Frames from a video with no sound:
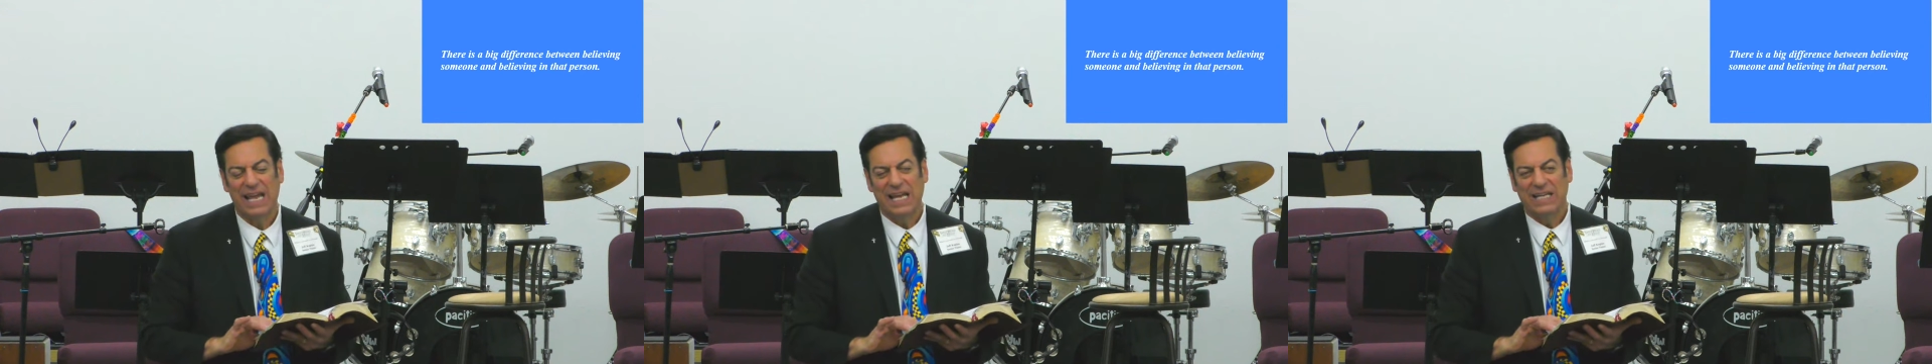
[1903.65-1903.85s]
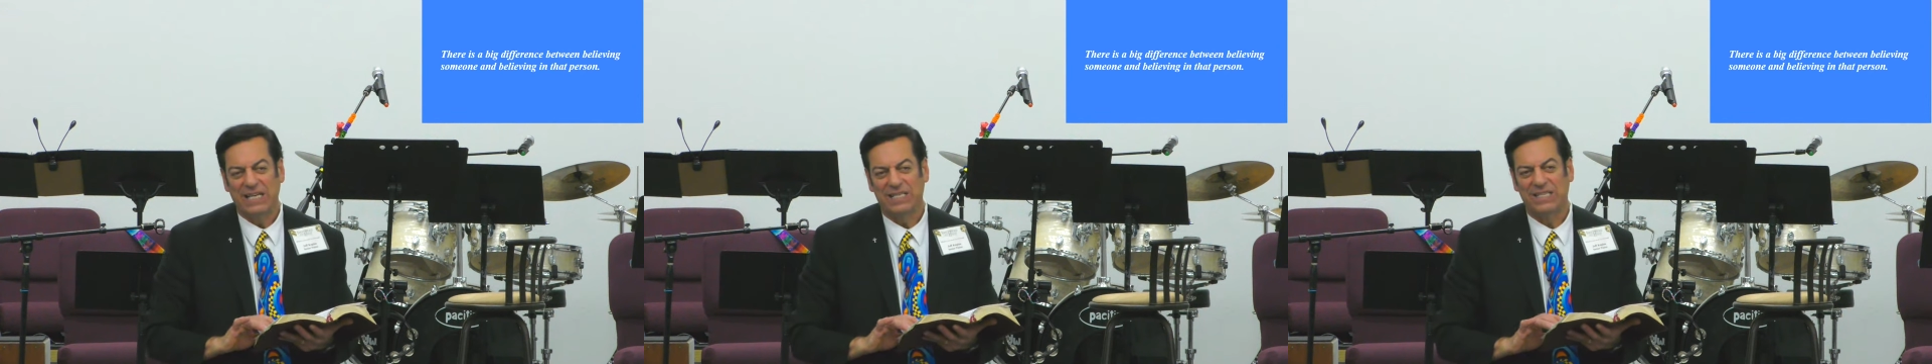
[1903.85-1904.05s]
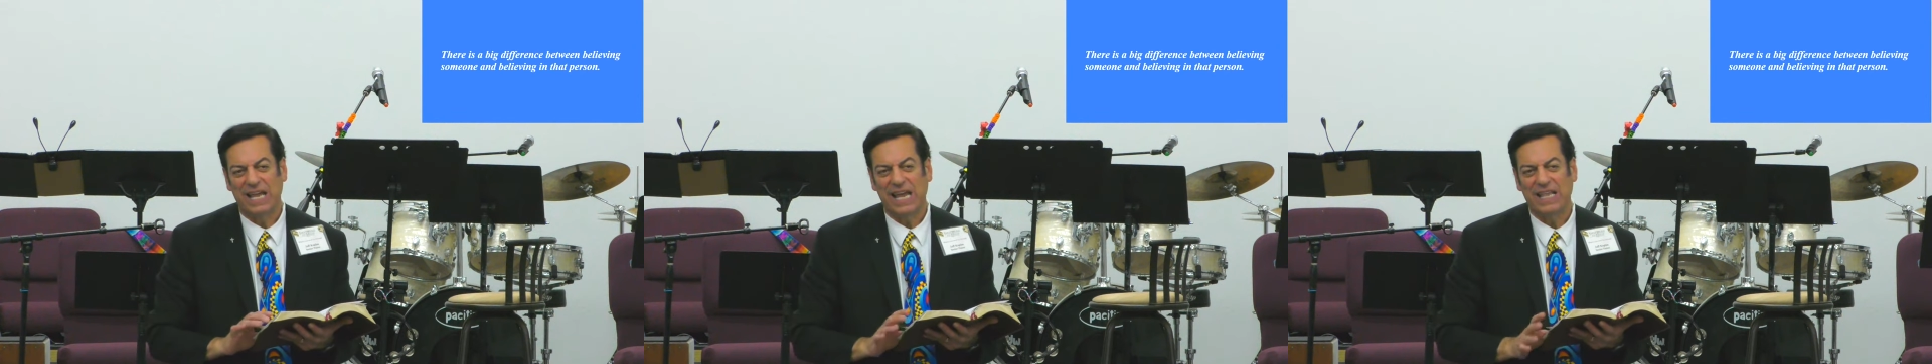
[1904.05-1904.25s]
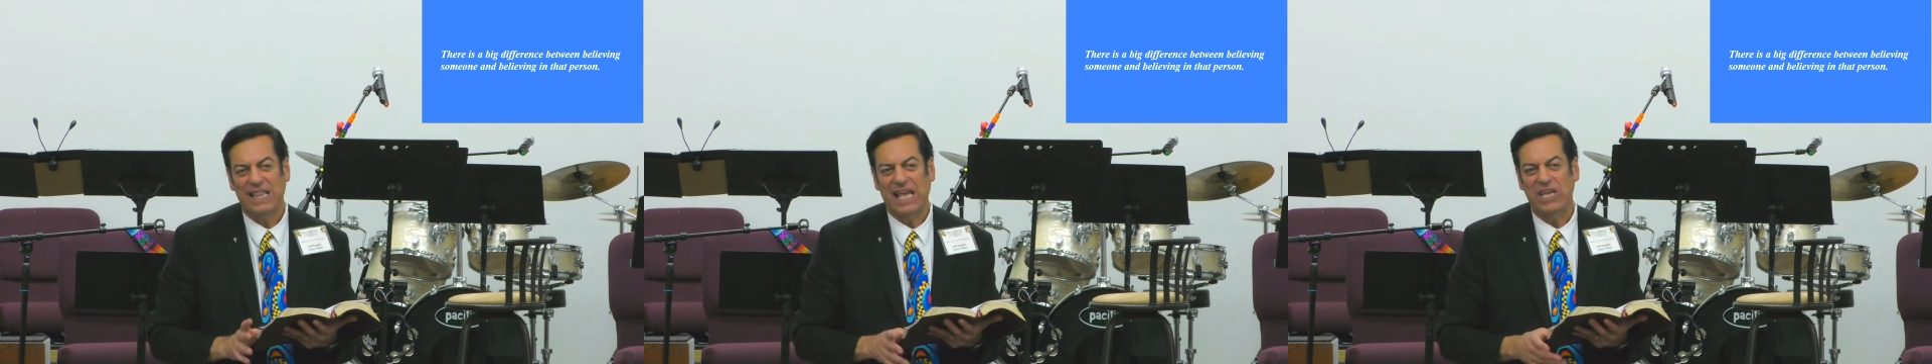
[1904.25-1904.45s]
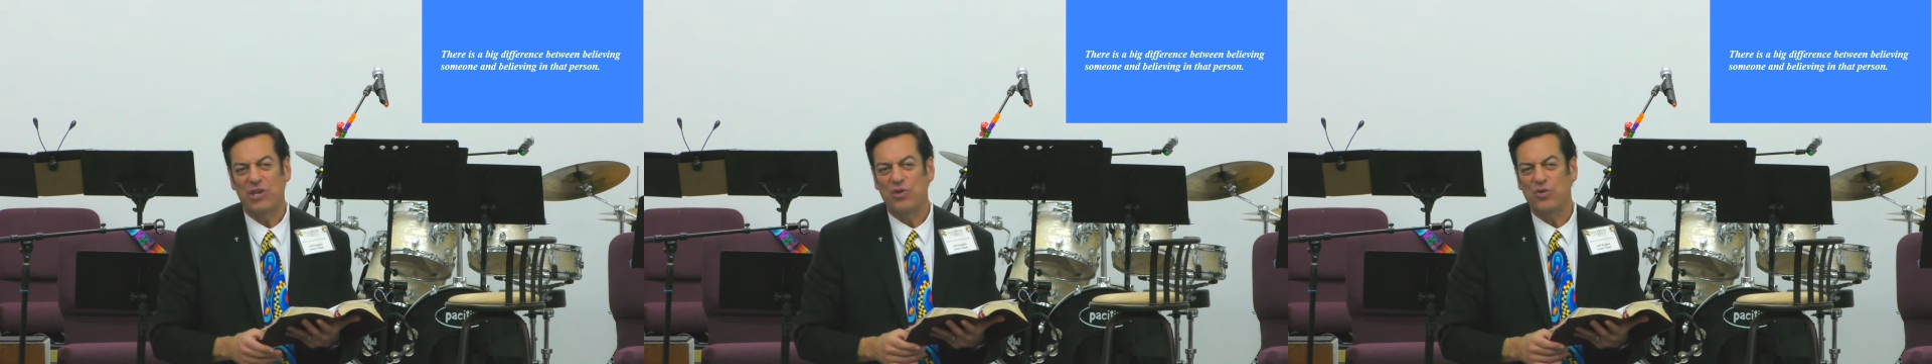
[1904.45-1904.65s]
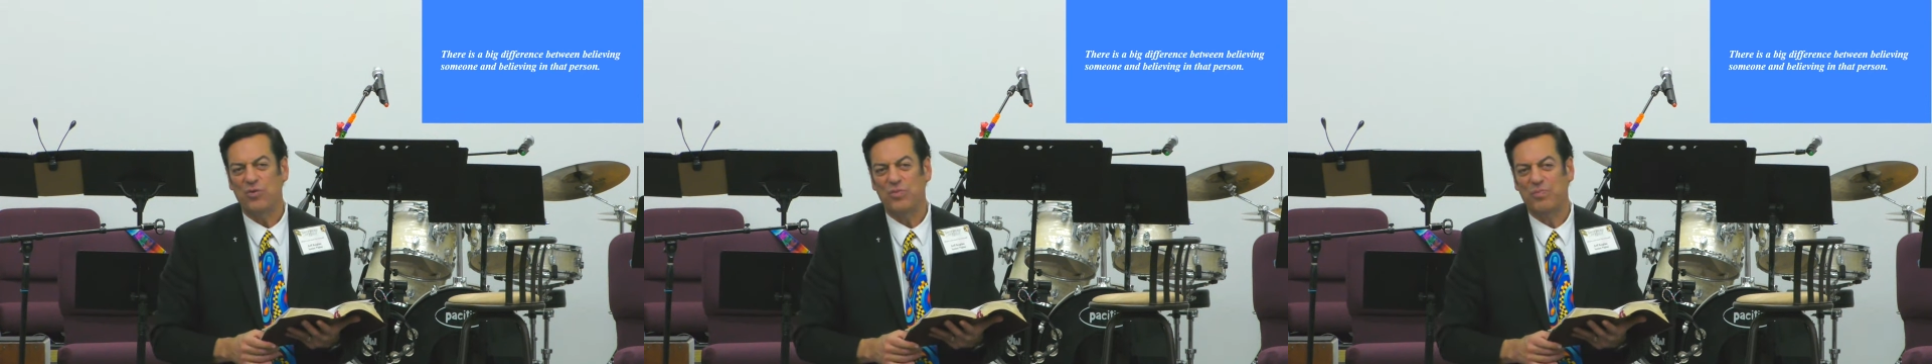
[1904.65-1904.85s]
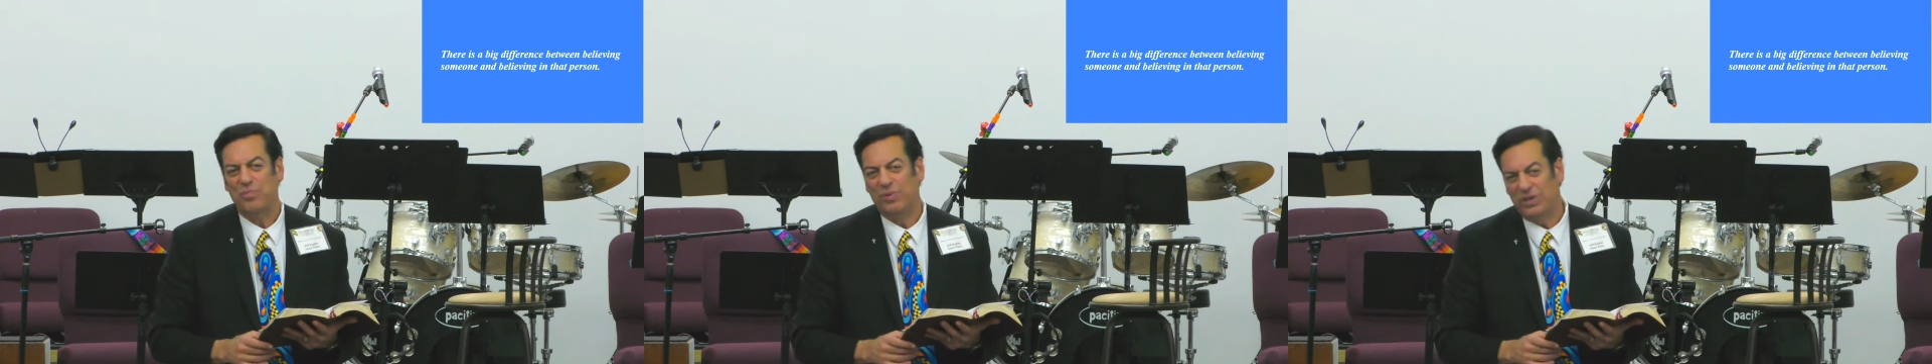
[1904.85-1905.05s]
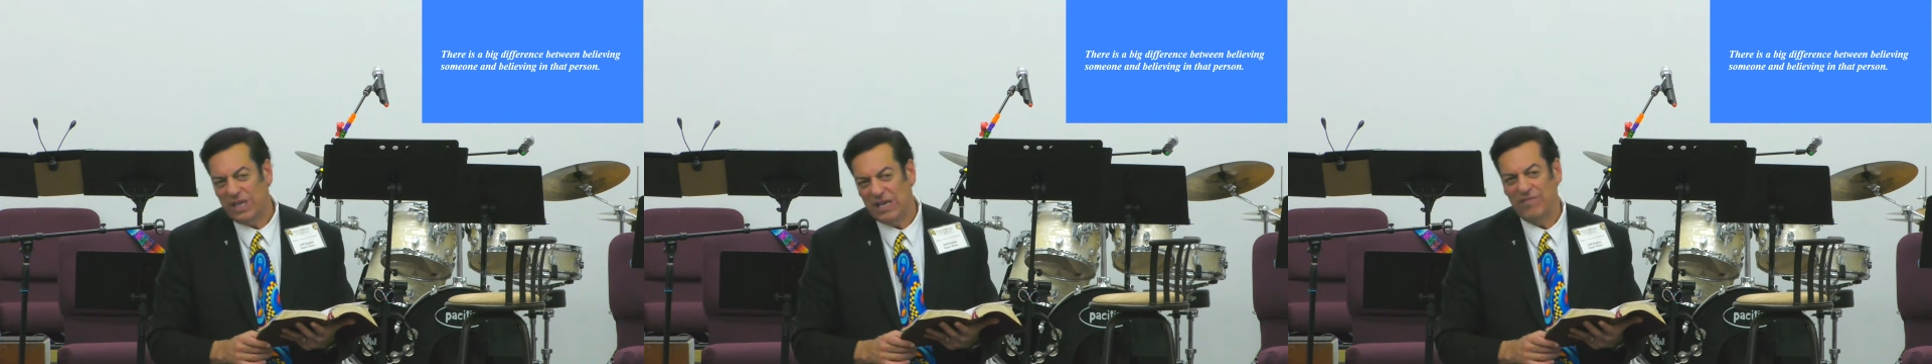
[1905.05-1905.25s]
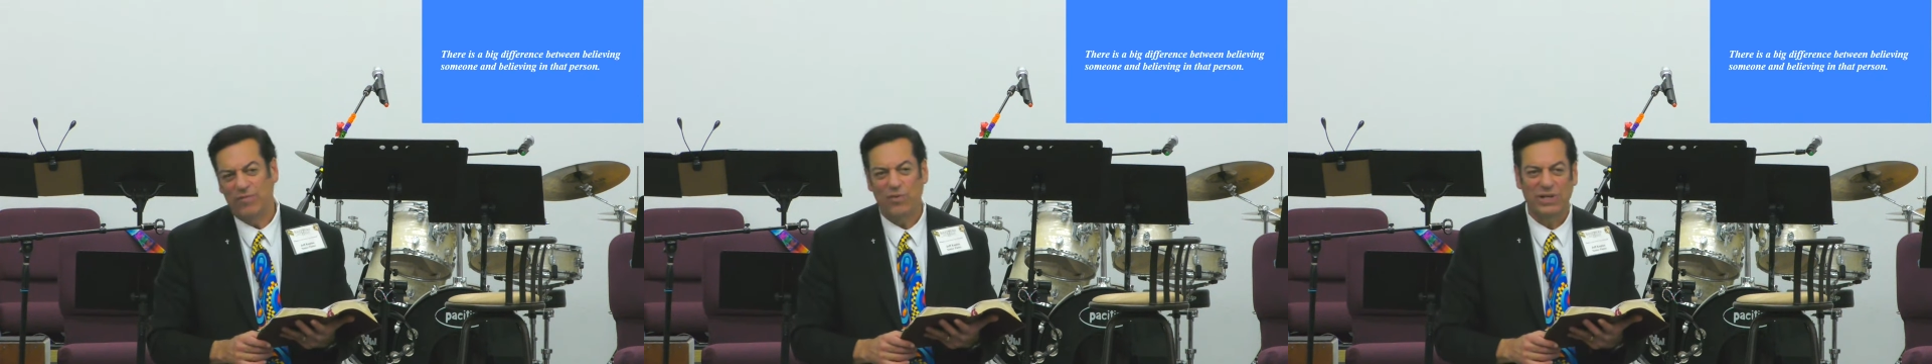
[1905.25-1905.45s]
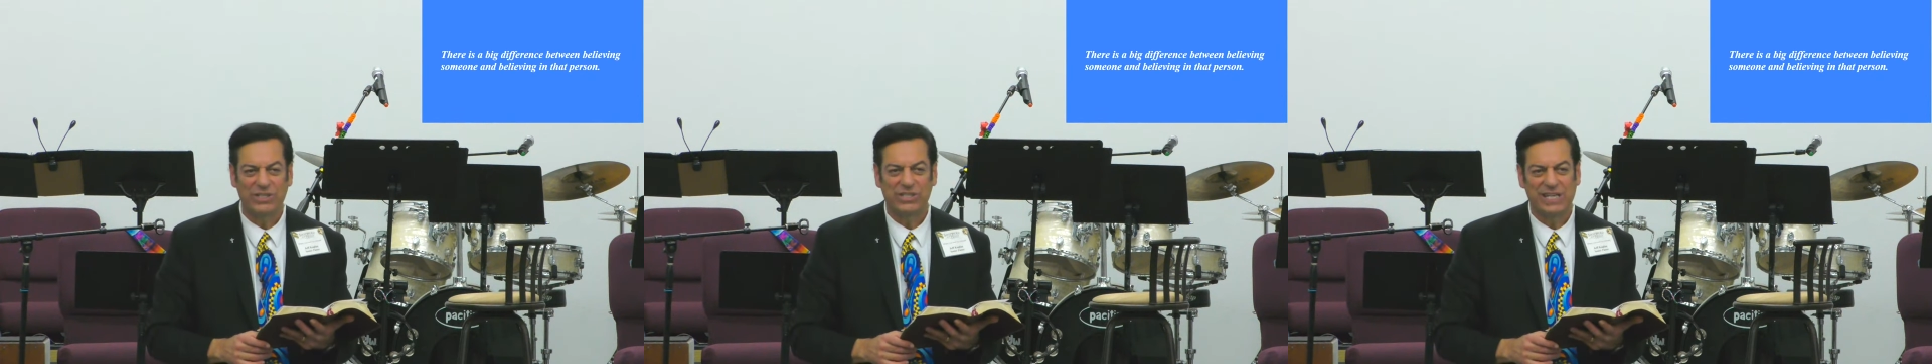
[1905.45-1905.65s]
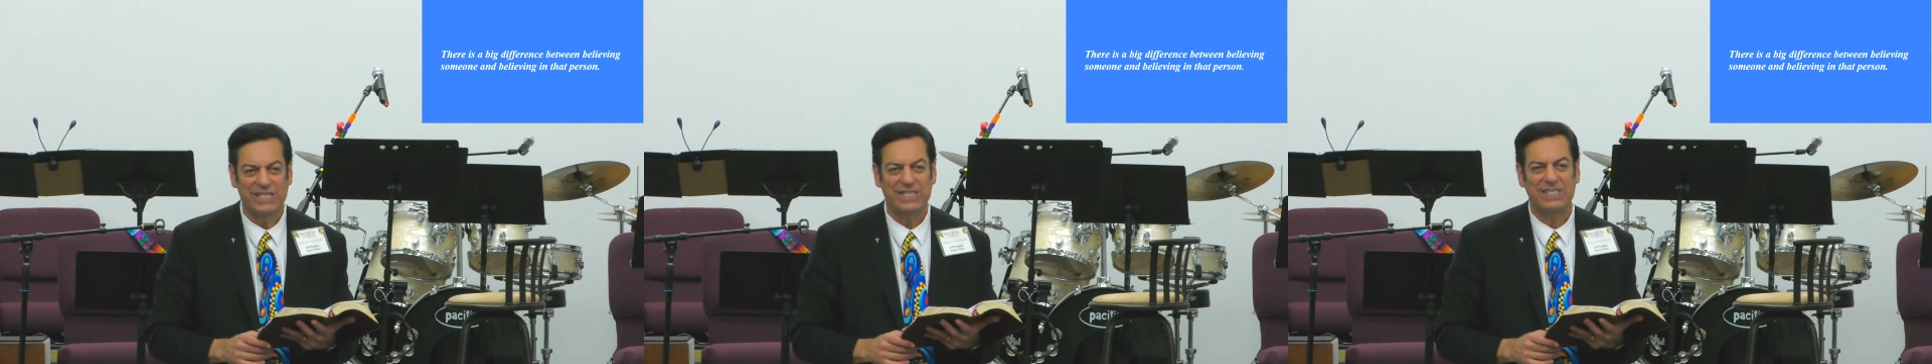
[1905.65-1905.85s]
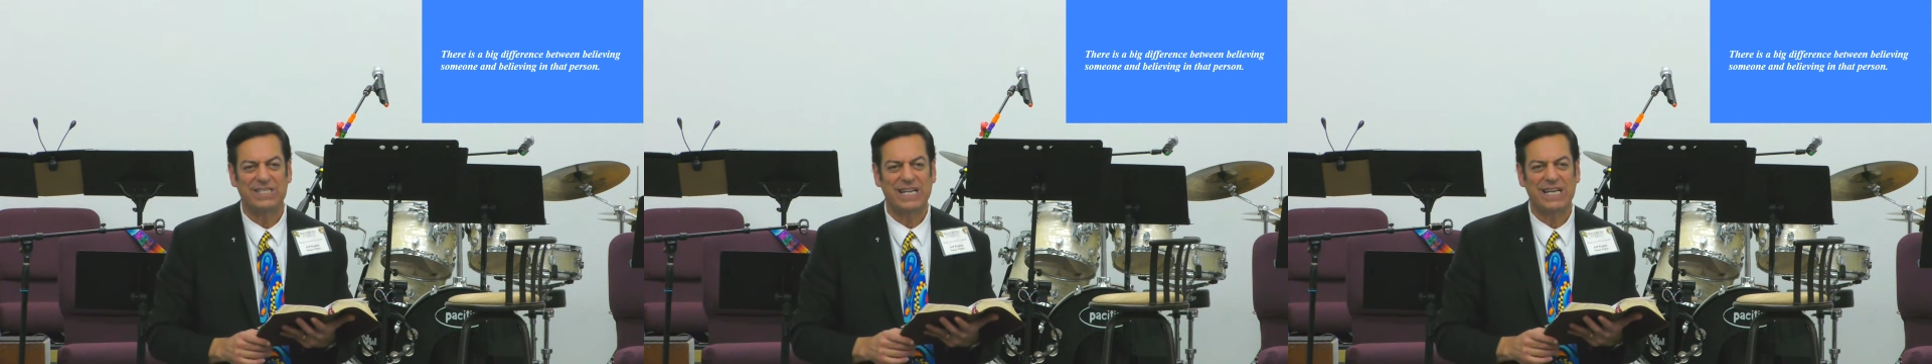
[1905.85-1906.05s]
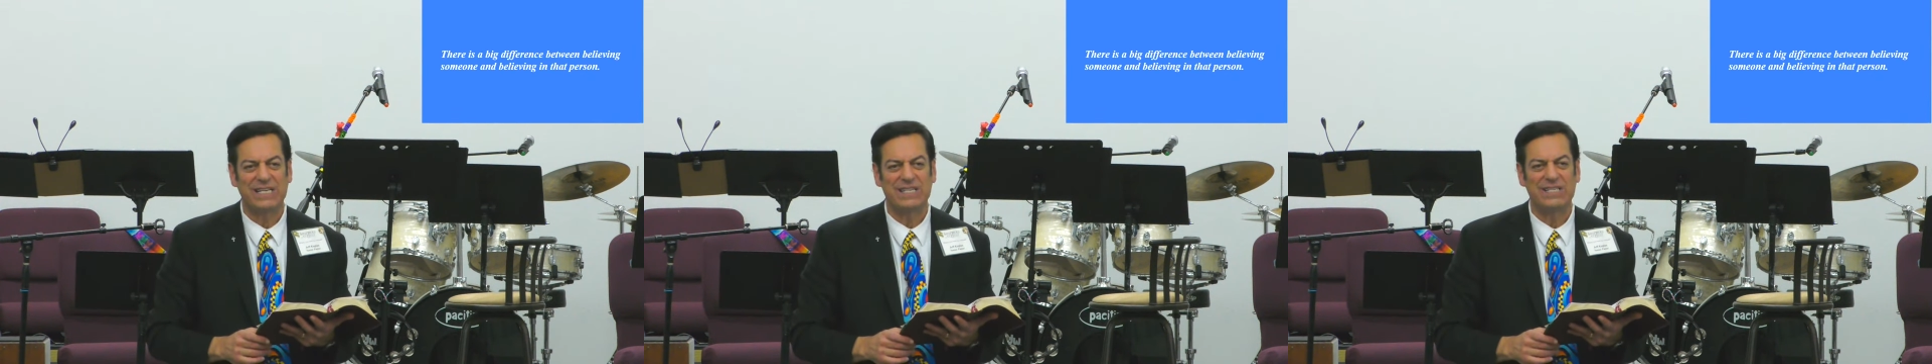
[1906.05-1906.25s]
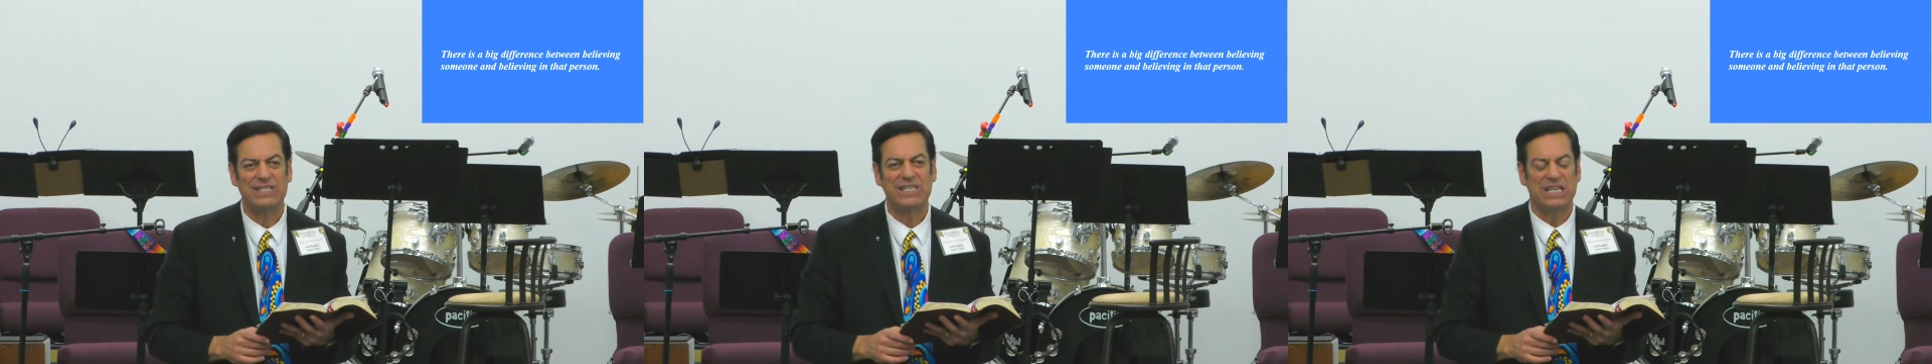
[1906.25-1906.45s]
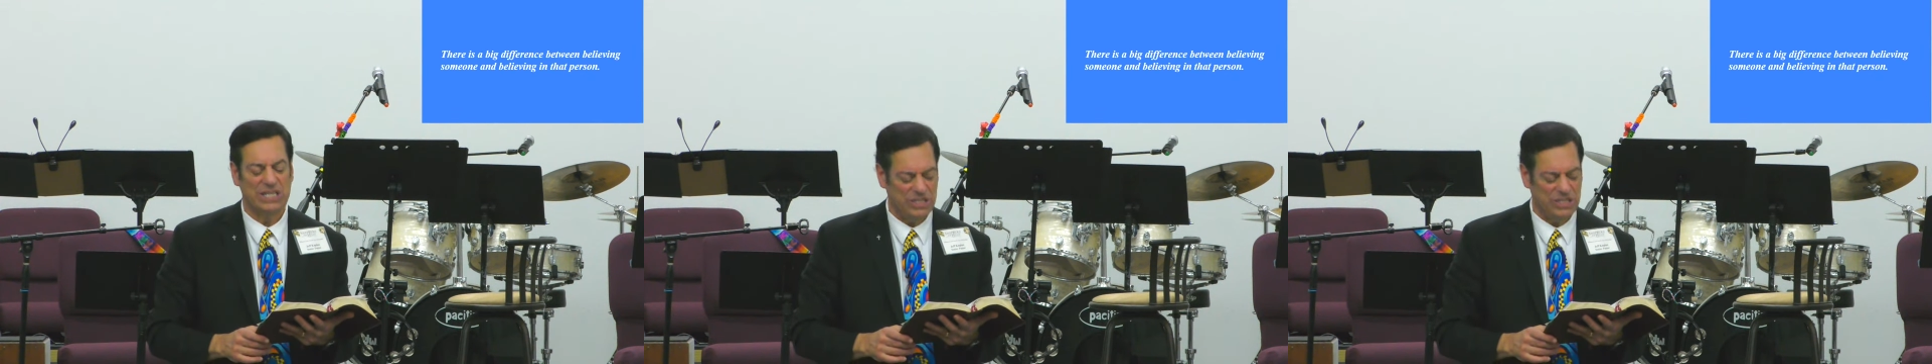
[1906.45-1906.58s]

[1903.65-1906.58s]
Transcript: to say that you believe what Jesus says is